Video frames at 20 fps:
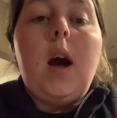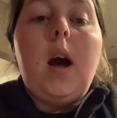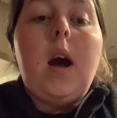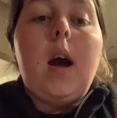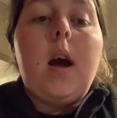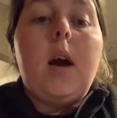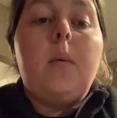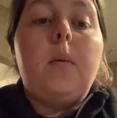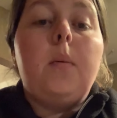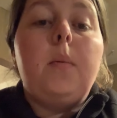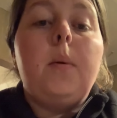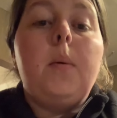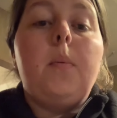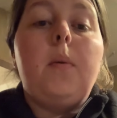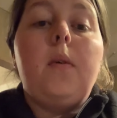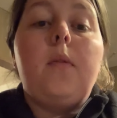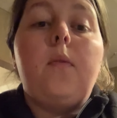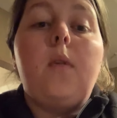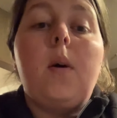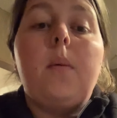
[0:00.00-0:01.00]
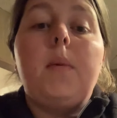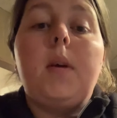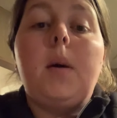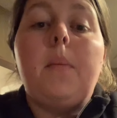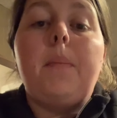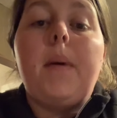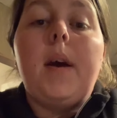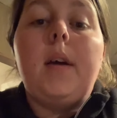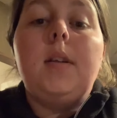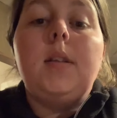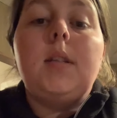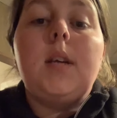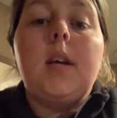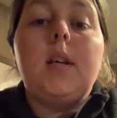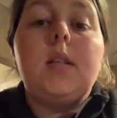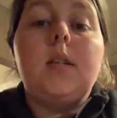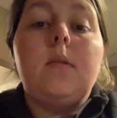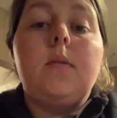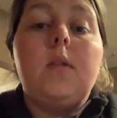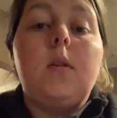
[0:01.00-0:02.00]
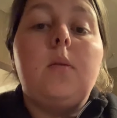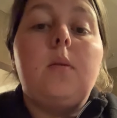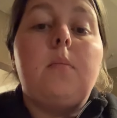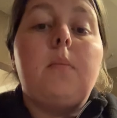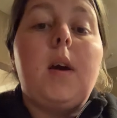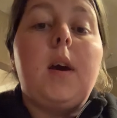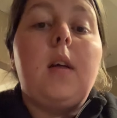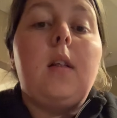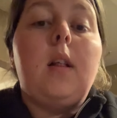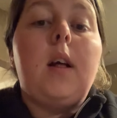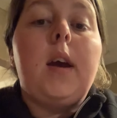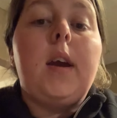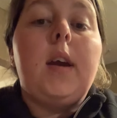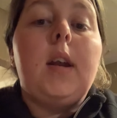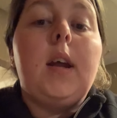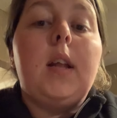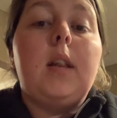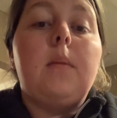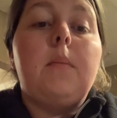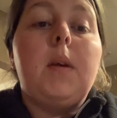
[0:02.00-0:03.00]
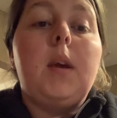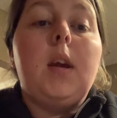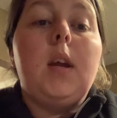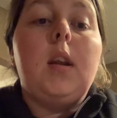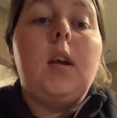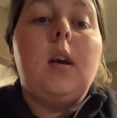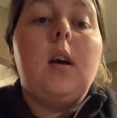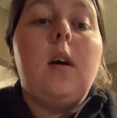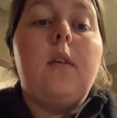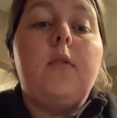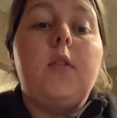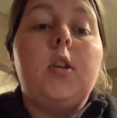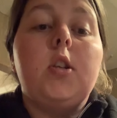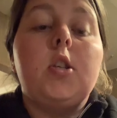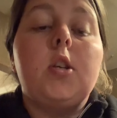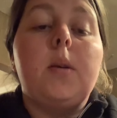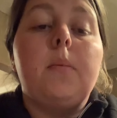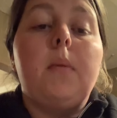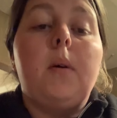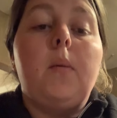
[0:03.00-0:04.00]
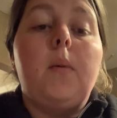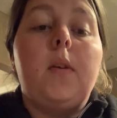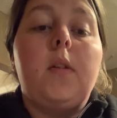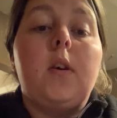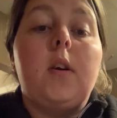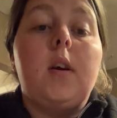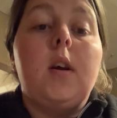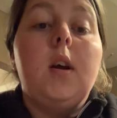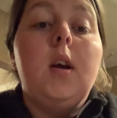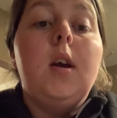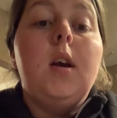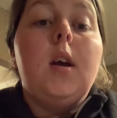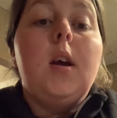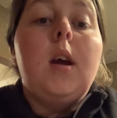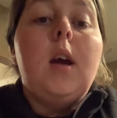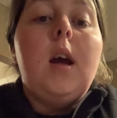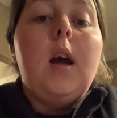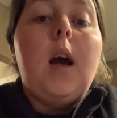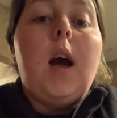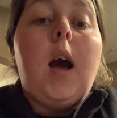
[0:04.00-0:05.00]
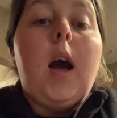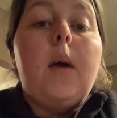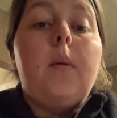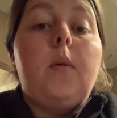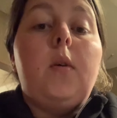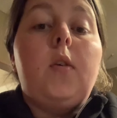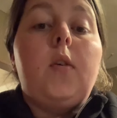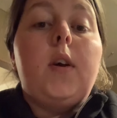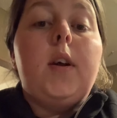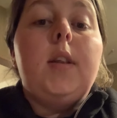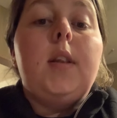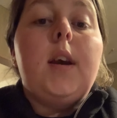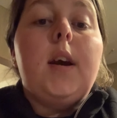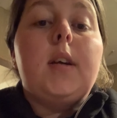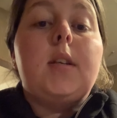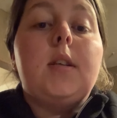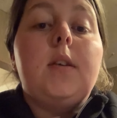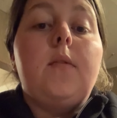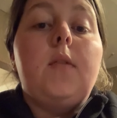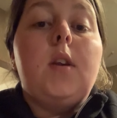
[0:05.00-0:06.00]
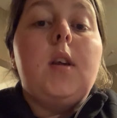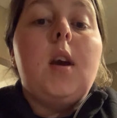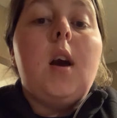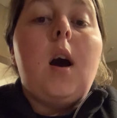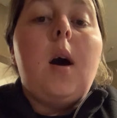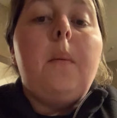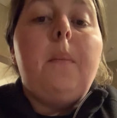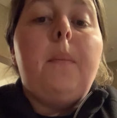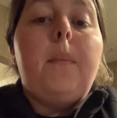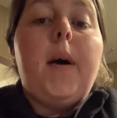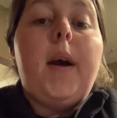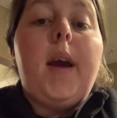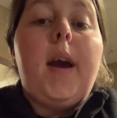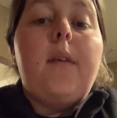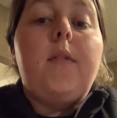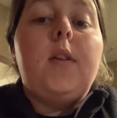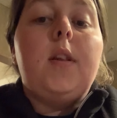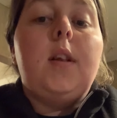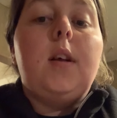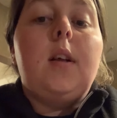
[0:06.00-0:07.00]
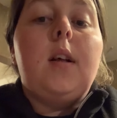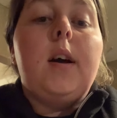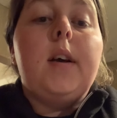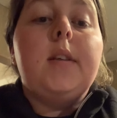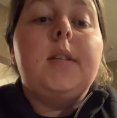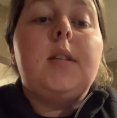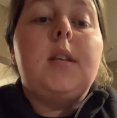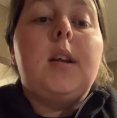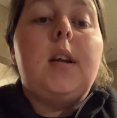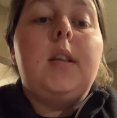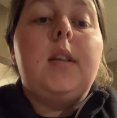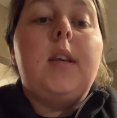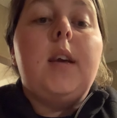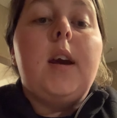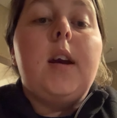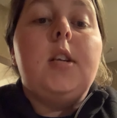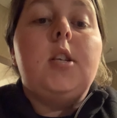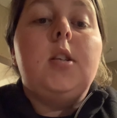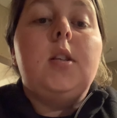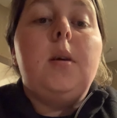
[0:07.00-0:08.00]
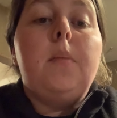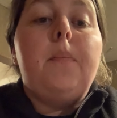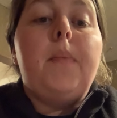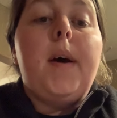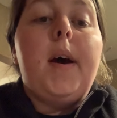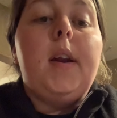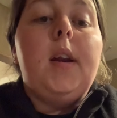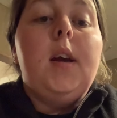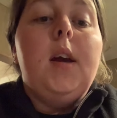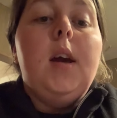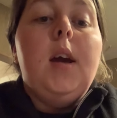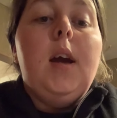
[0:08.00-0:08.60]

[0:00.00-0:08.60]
I will be performing a balance activity with my client at the beginning of the treatment with her. I will grade the activity up by having the client sit on the edge of the bed